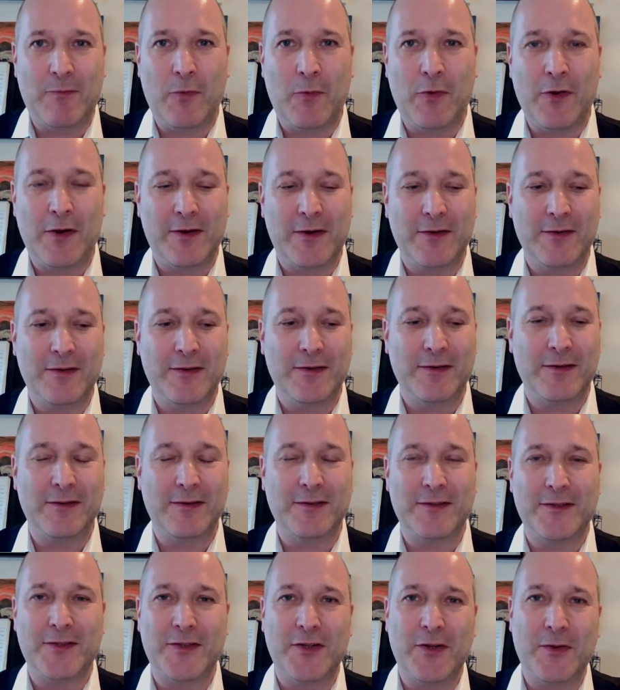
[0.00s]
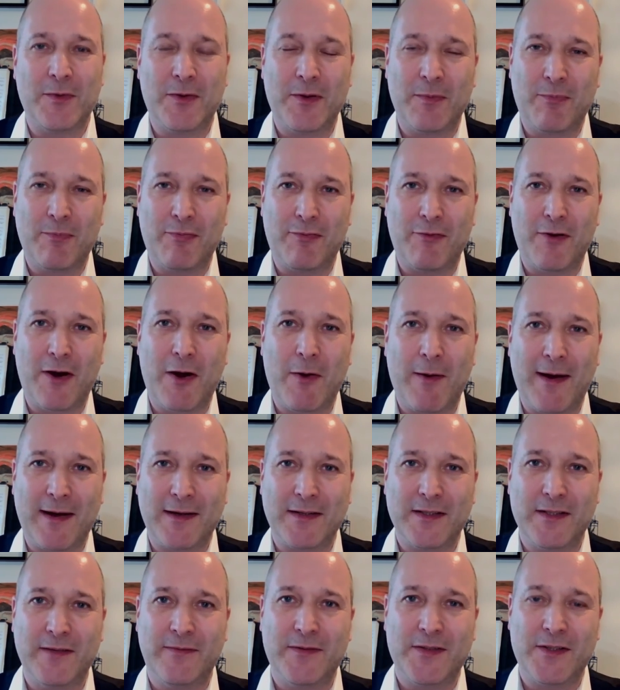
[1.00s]
work on the sort of the
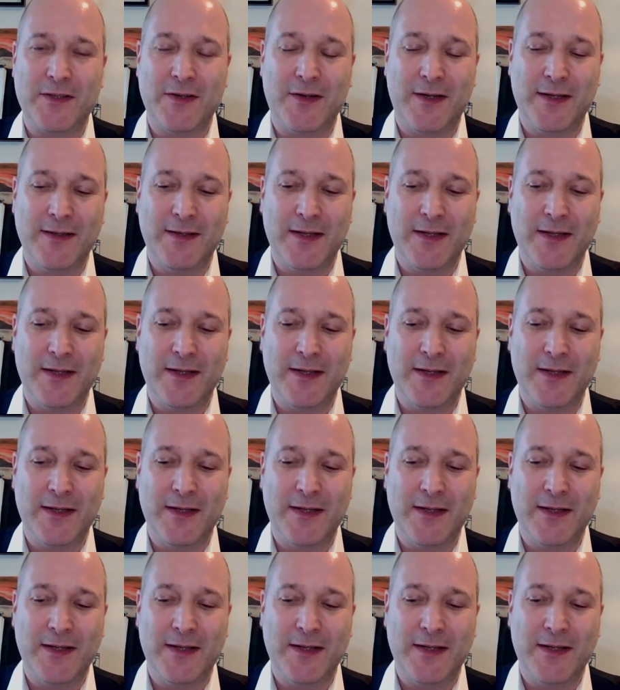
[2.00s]
proactive side,